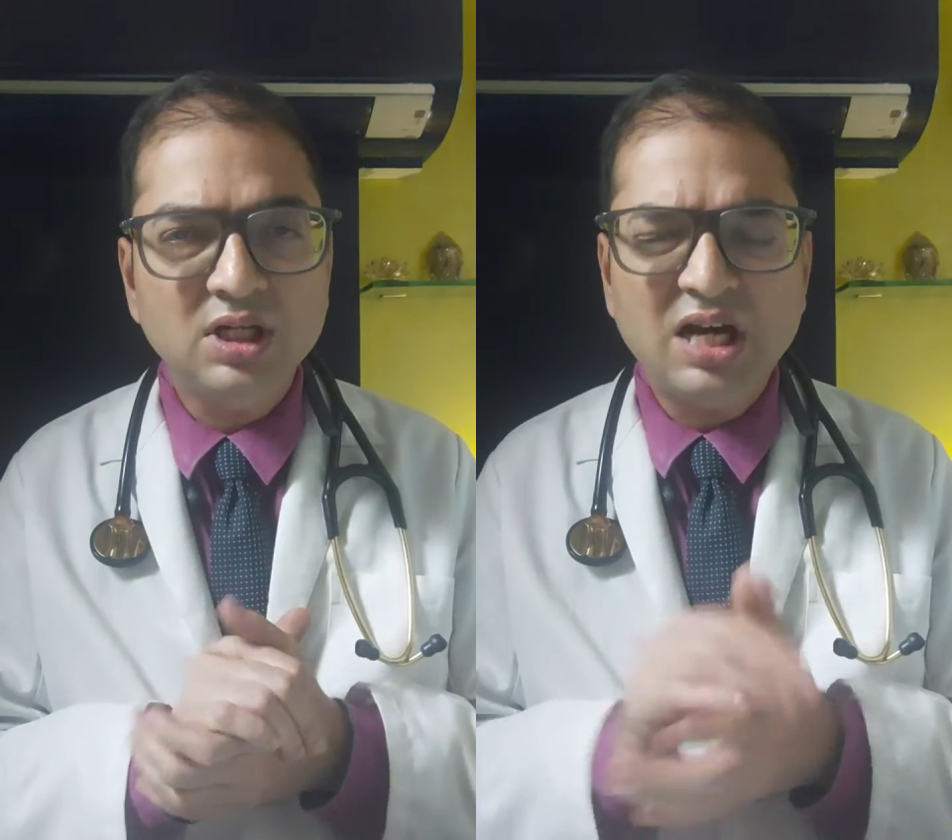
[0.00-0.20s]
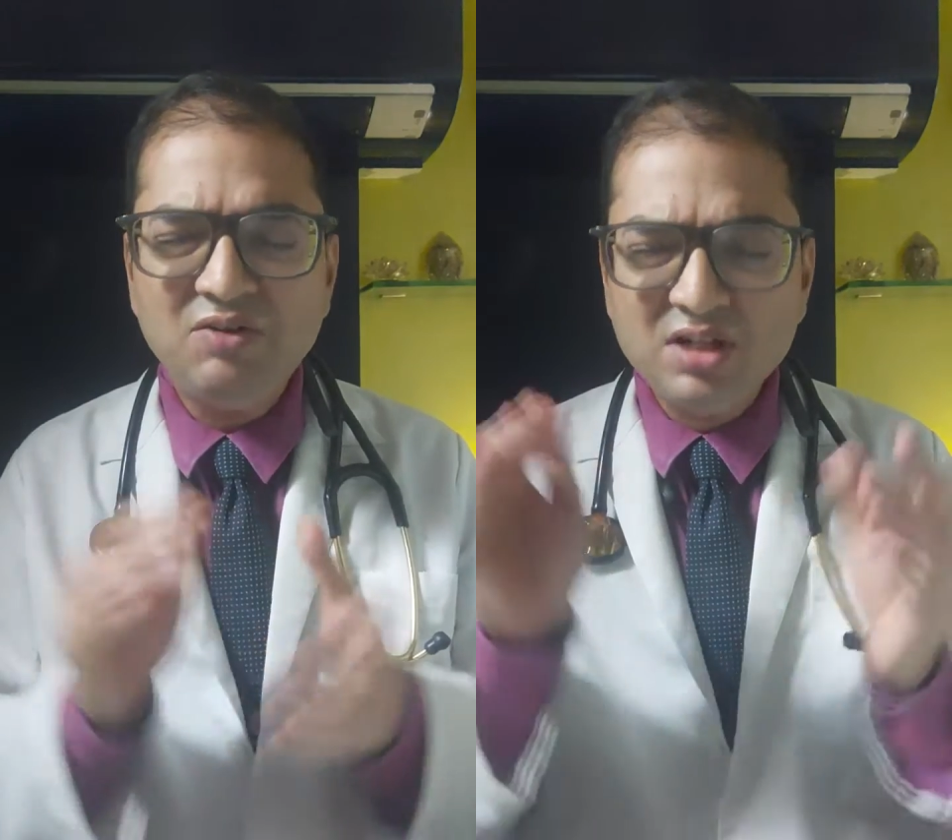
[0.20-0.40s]

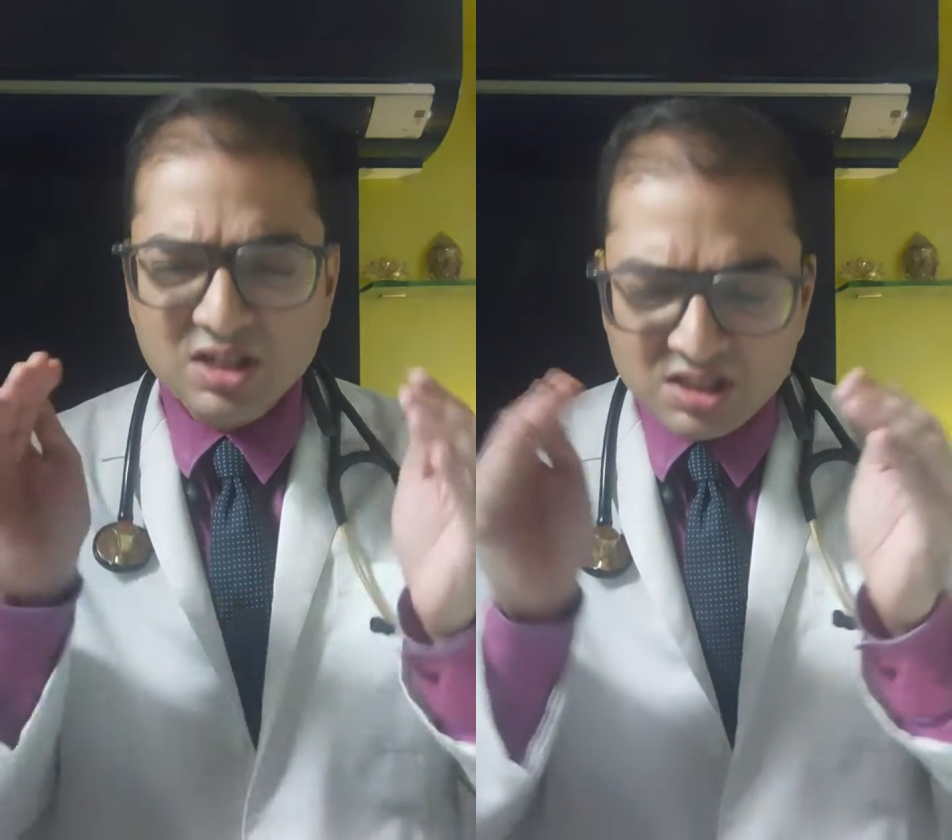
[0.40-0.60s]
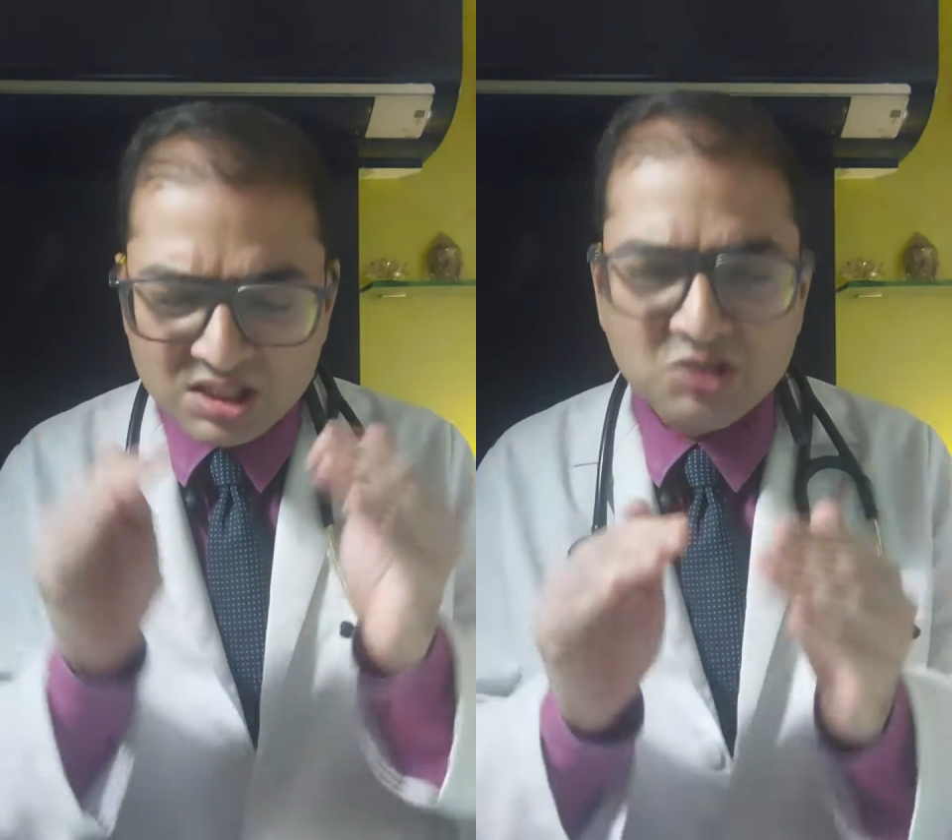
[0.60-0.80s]
I will
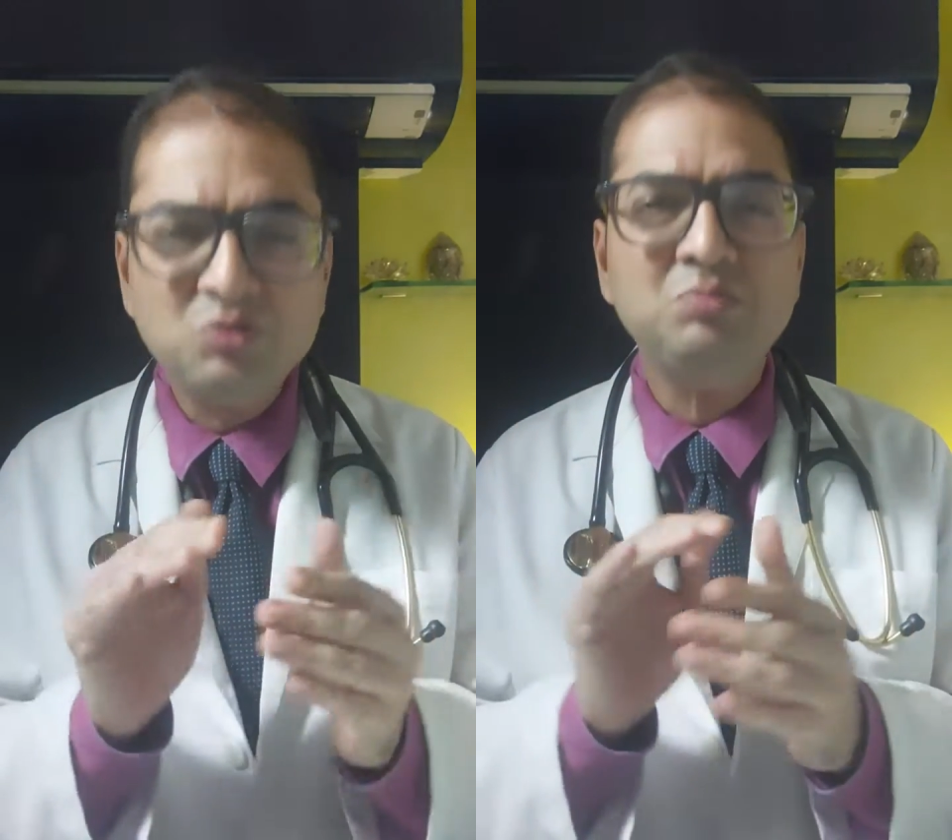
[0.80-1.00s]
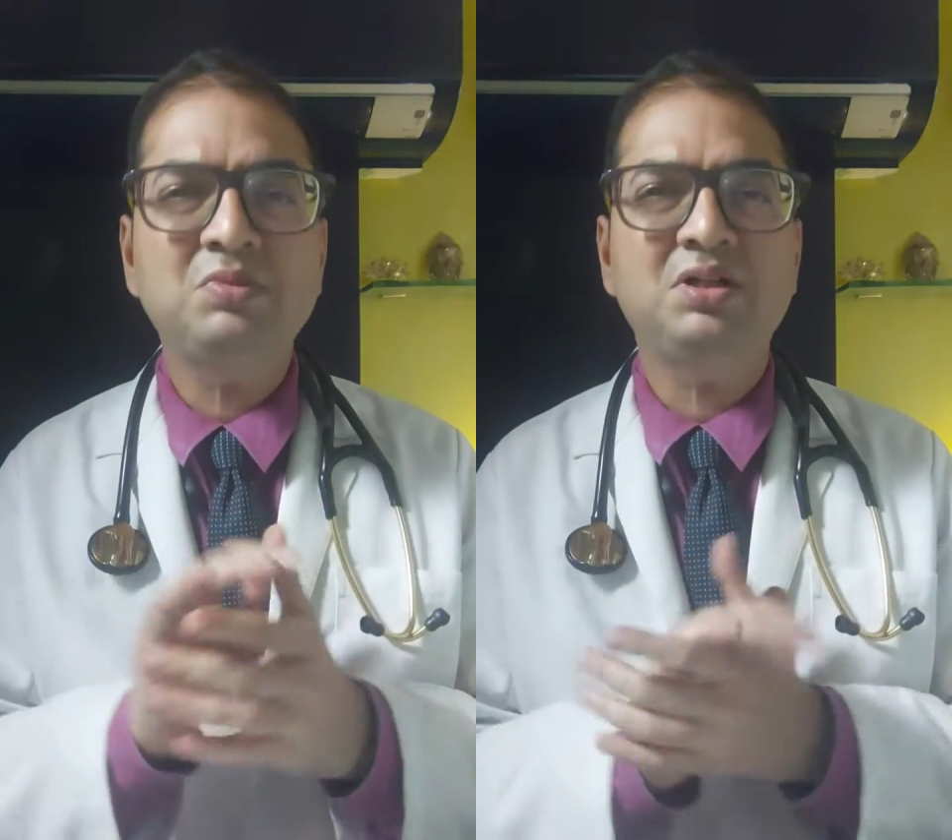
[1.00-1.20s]
cut
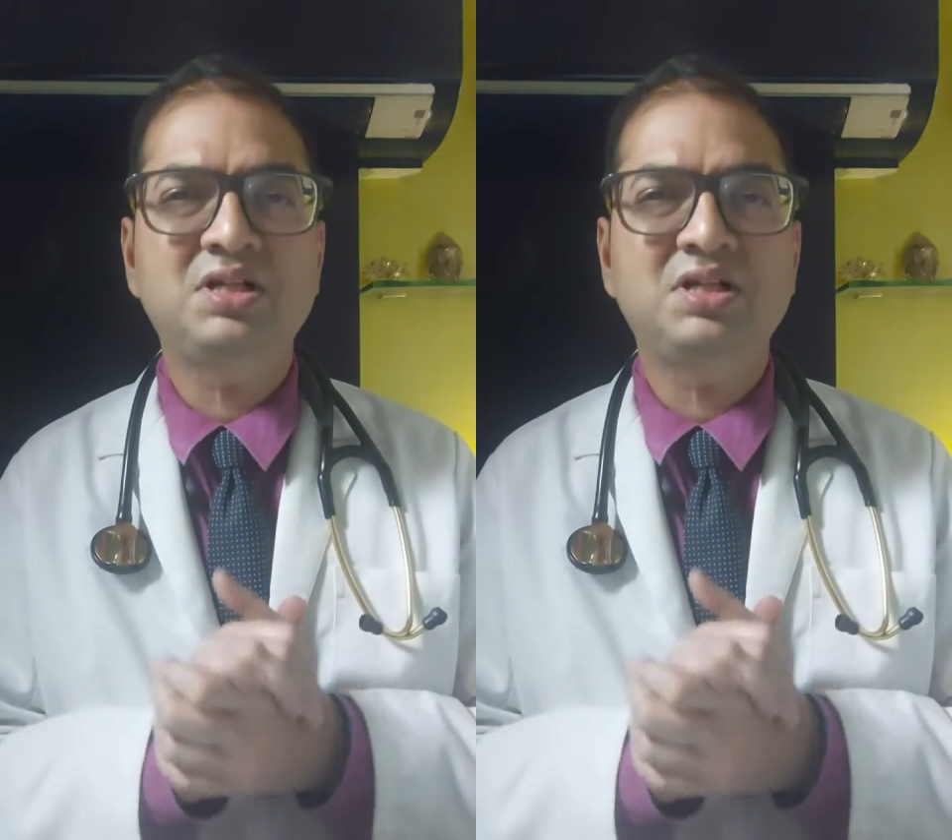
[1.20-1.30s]
down